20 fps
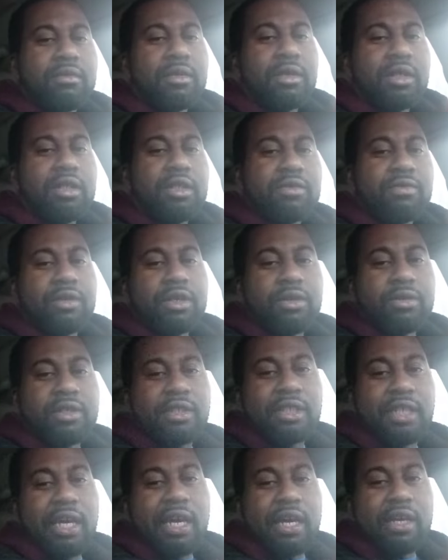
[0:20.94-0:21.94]
It's real
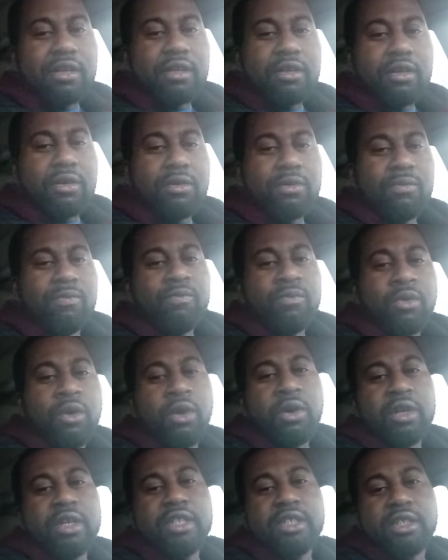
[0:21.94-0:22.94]
sad, you know.
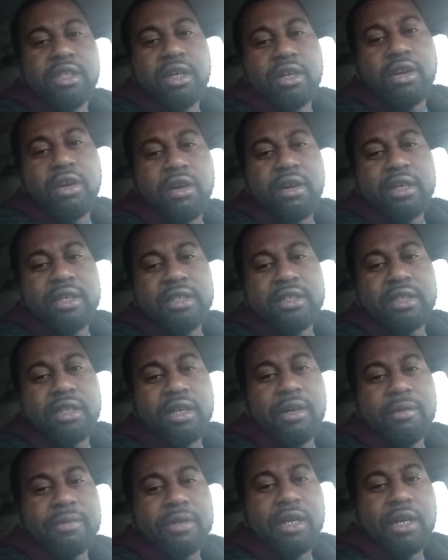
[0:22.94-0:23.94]
All these young artists
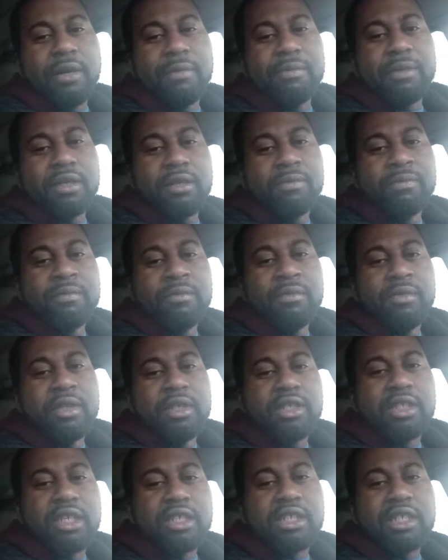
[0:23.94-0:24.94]
upcoming,
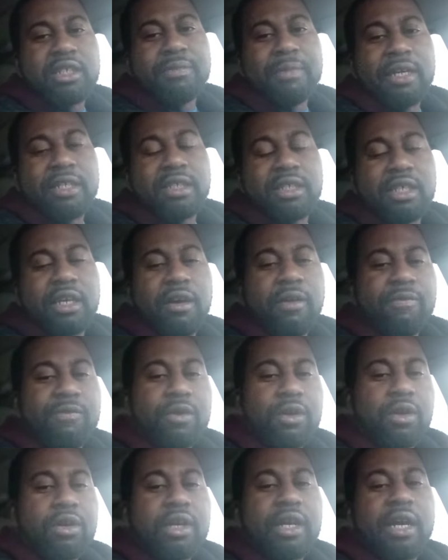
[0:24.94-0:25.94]
such as myself, you
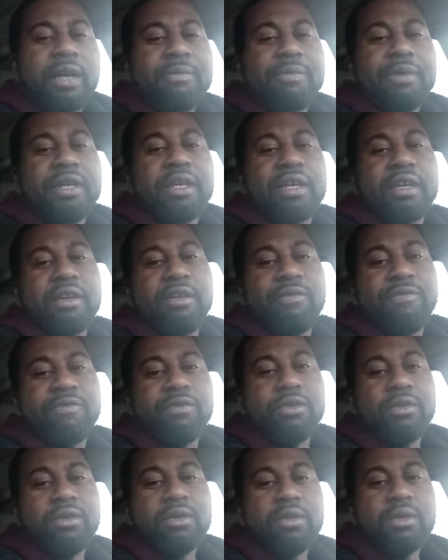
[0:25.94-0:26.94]
know, you got to be
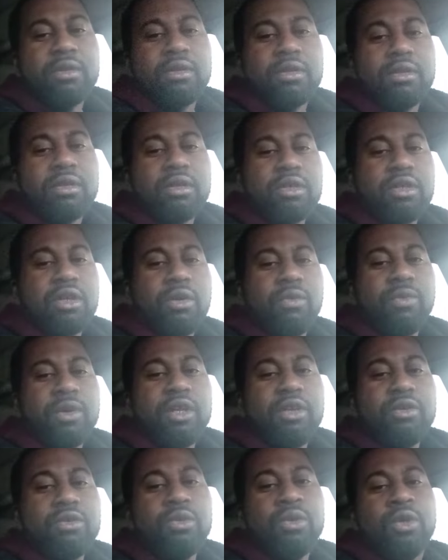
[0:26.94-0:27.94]
careful. You know, when
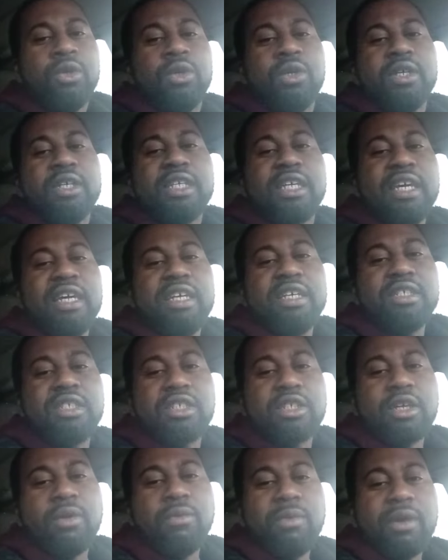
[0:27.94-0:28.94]
you getting
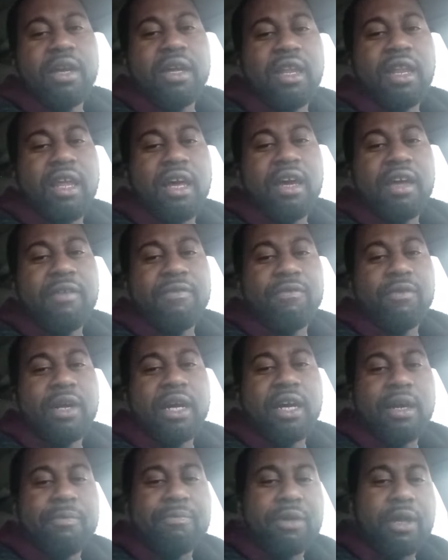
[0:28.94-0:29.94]
somewhere in life. You
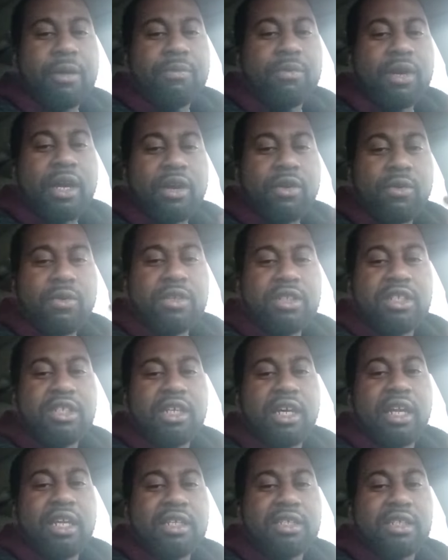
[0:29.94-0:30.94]
got people that go
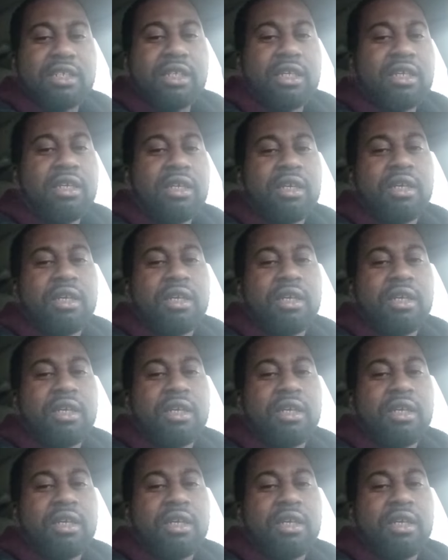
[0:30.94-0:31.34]
jealousy.